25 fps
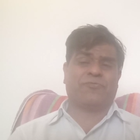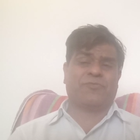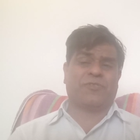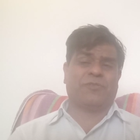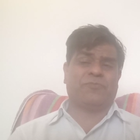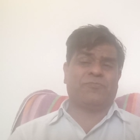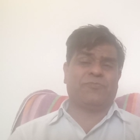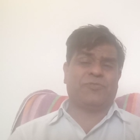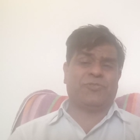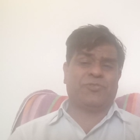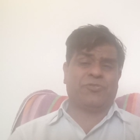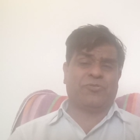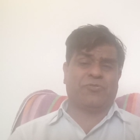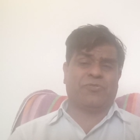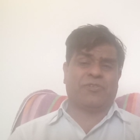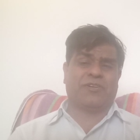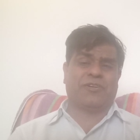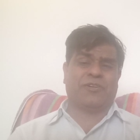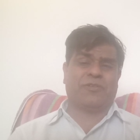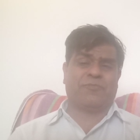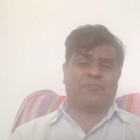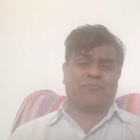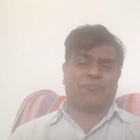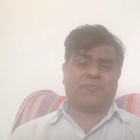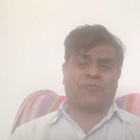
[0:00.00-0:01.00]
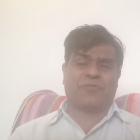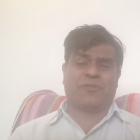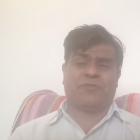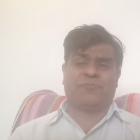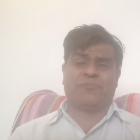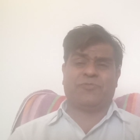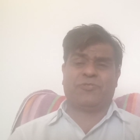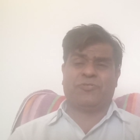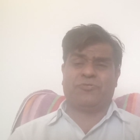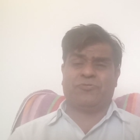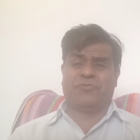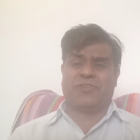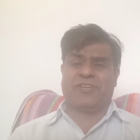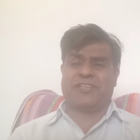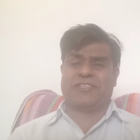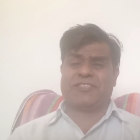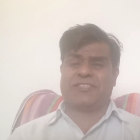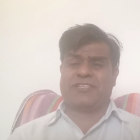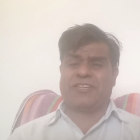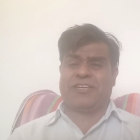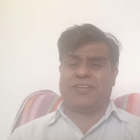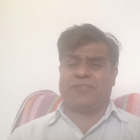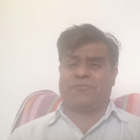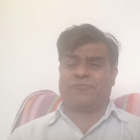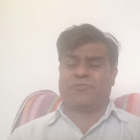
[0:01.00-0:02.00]
from Europe, from U
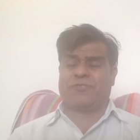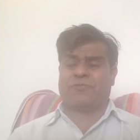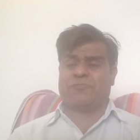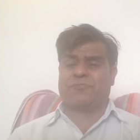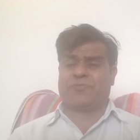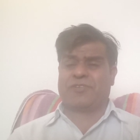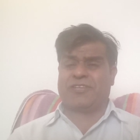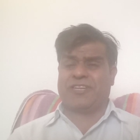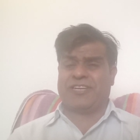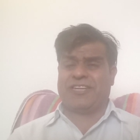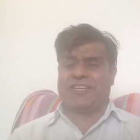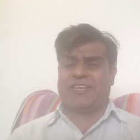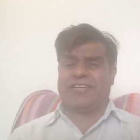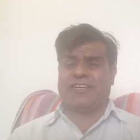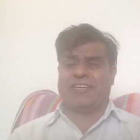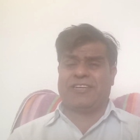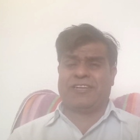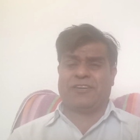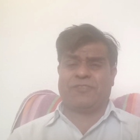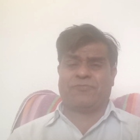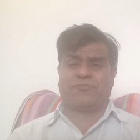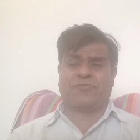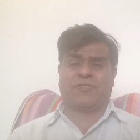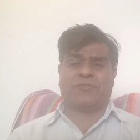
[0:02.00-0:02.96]
S A, from Canada,